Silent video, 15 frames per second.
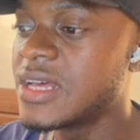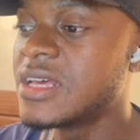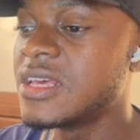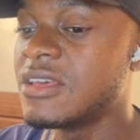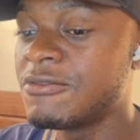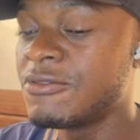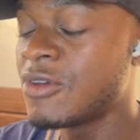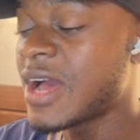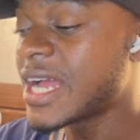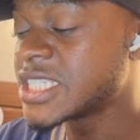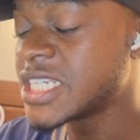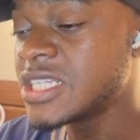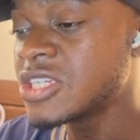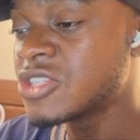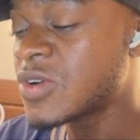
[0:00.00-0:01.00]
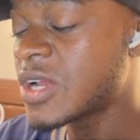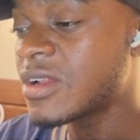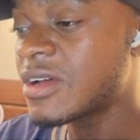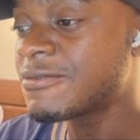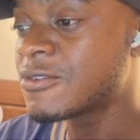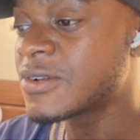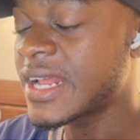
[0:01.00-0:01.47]
If you had changed it to another
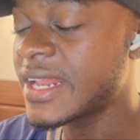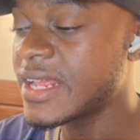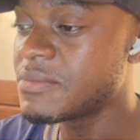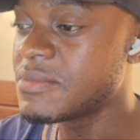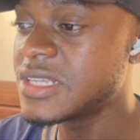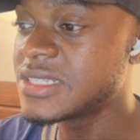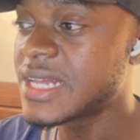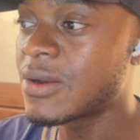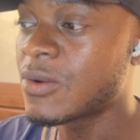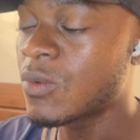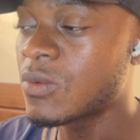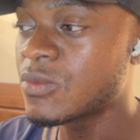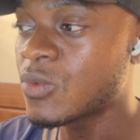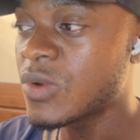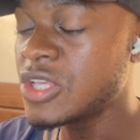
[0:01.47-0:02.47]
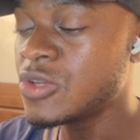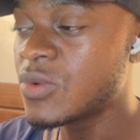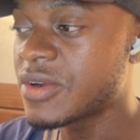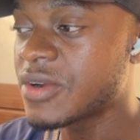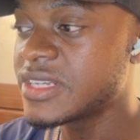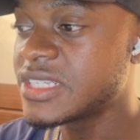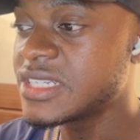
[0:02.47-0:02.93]
folder, then it means that when you were
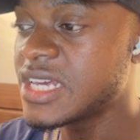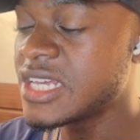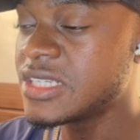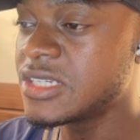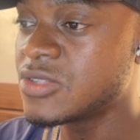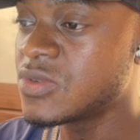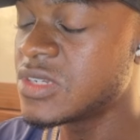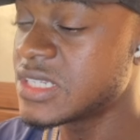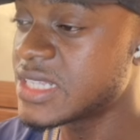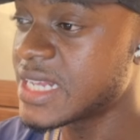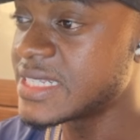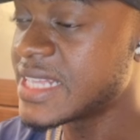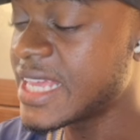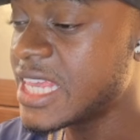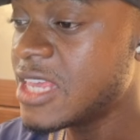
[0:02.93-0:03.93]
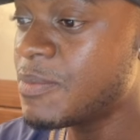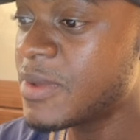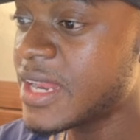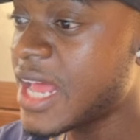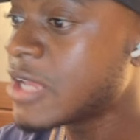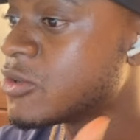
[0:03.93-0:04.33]
creating the EC2 instance, the key pair that you